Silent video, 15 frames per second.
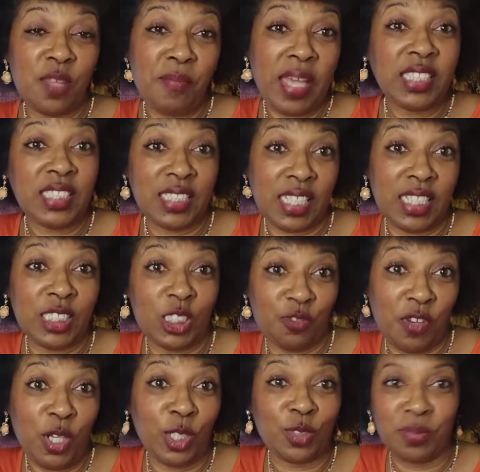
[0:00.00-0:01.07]
the Mexicans
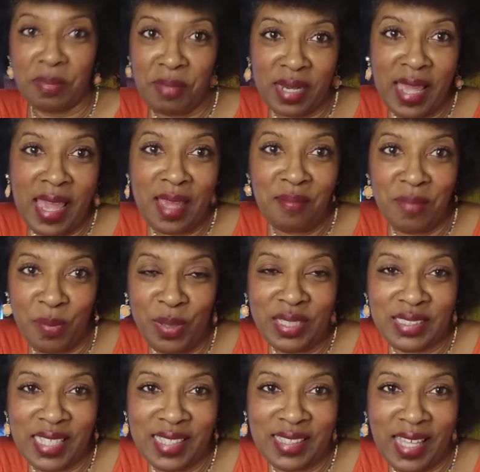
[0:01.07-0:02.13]
first. Remember that? Remember
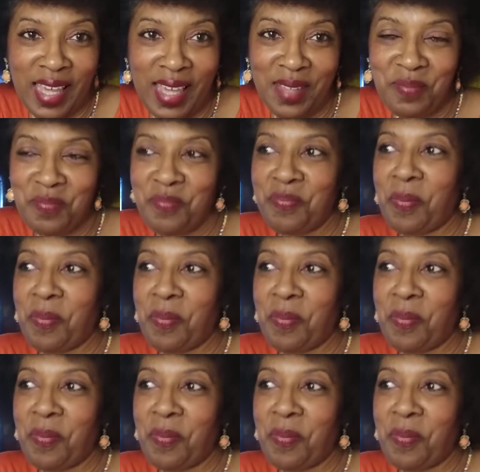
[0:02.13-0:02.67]
he said that?